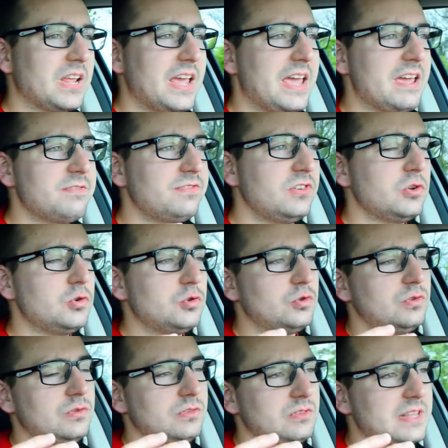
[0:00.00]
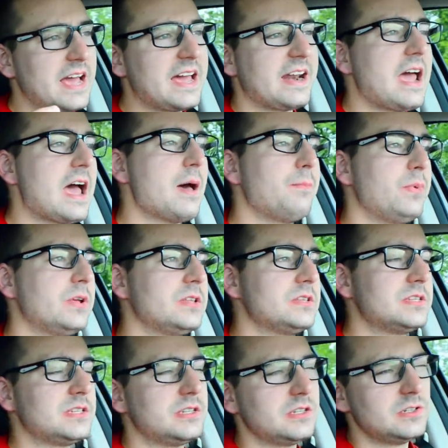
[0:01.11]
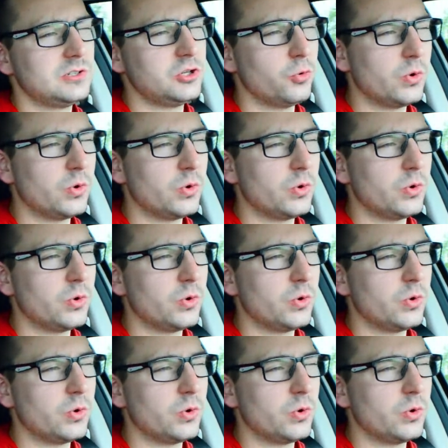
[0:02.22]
If that happens, you